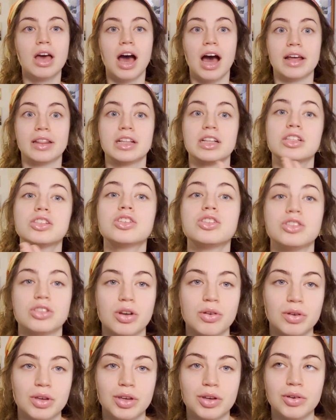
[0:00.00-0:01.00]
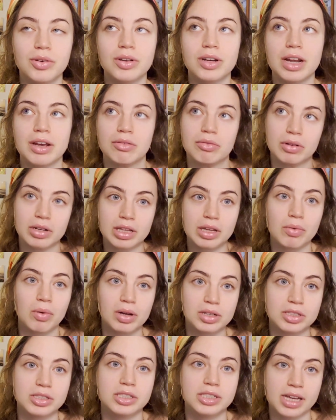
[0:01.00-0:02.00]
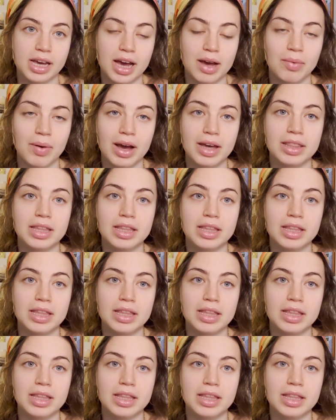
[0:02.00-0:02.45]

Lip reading: I think this is so cute and I really want to DIY